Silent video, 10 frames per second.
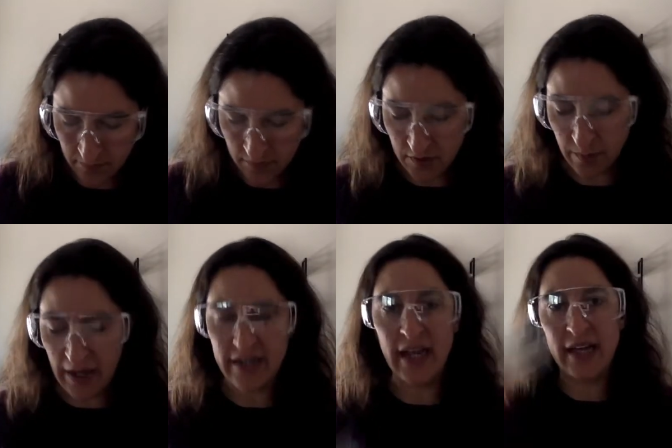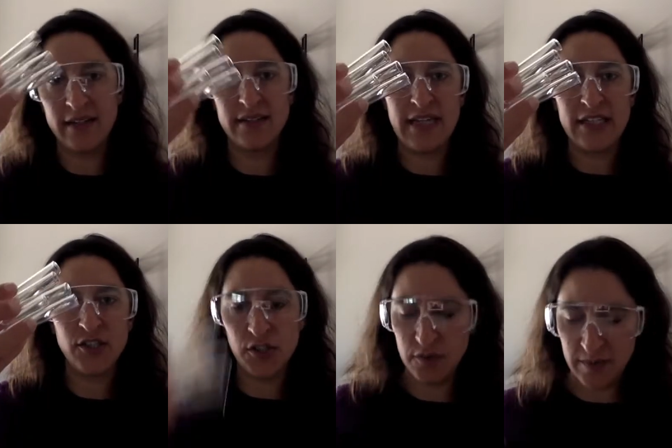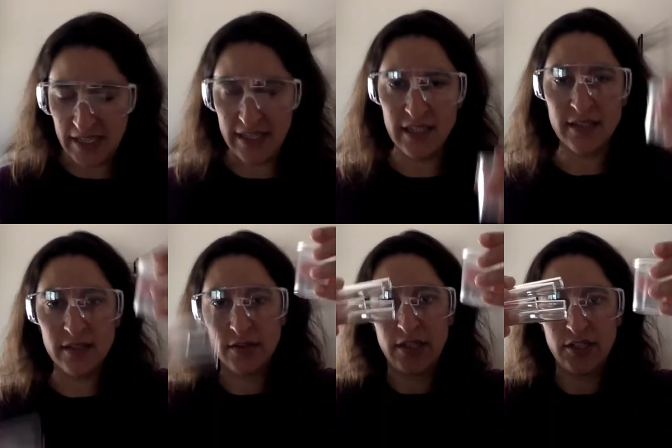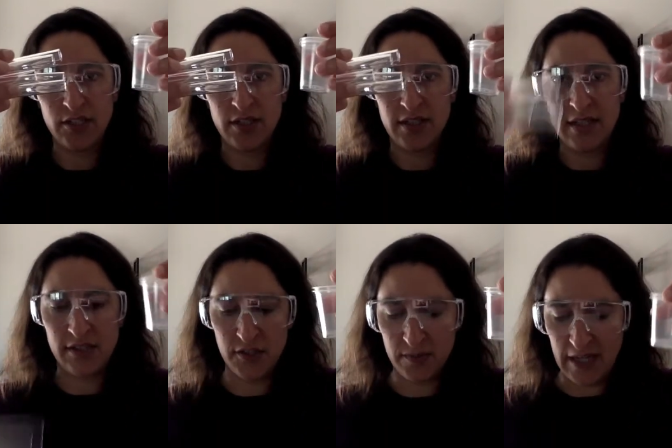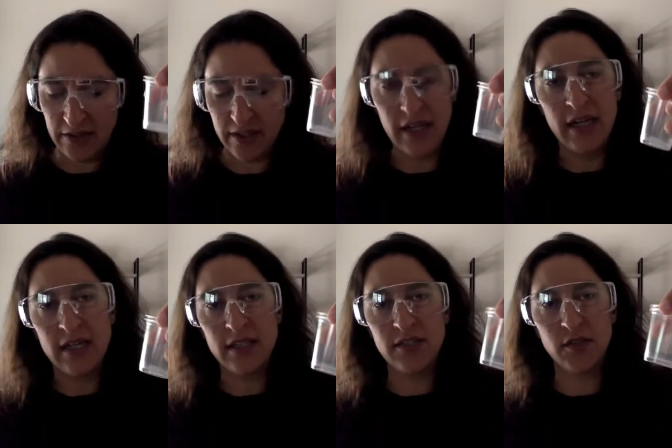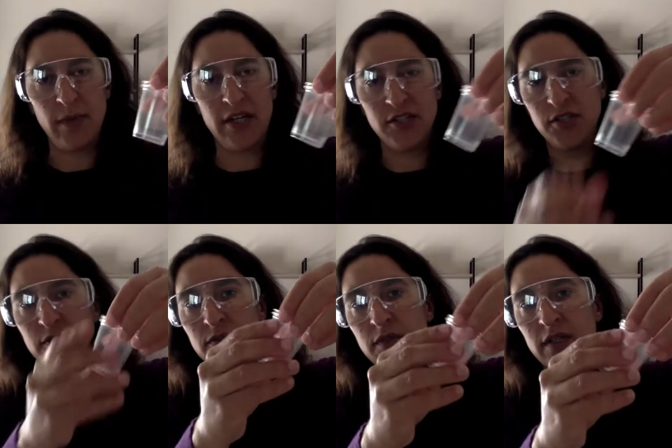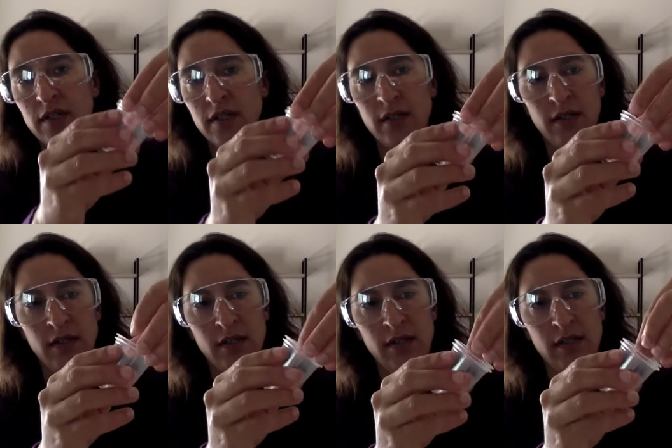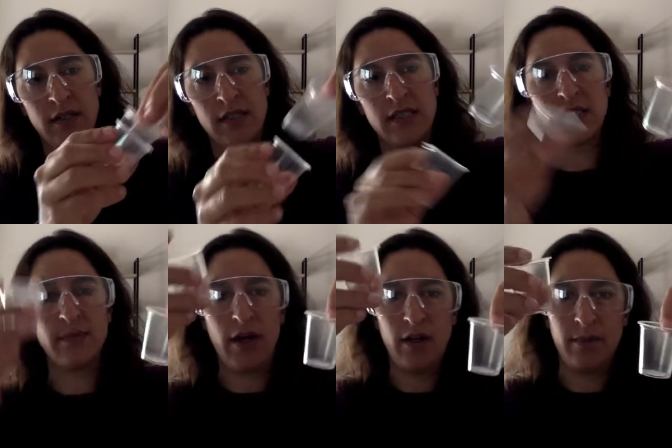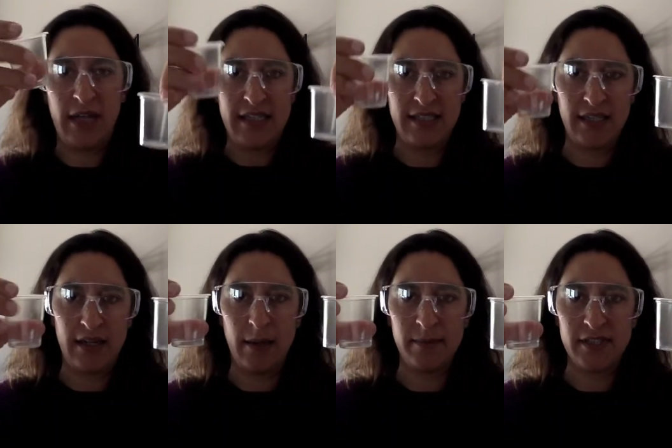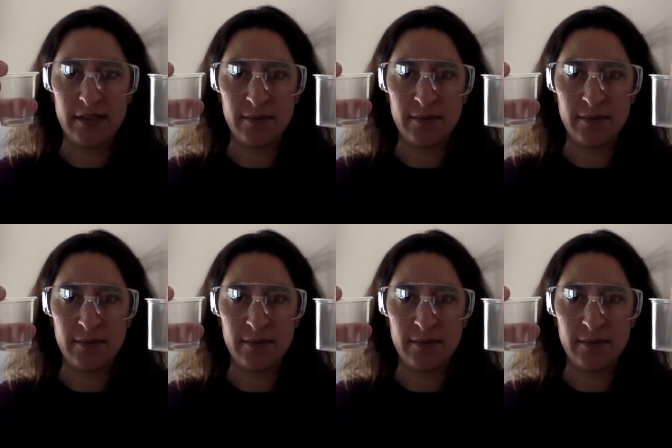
So mine had test tubes in it, so I just took the test tubes out. These are my 2 small plastic cups.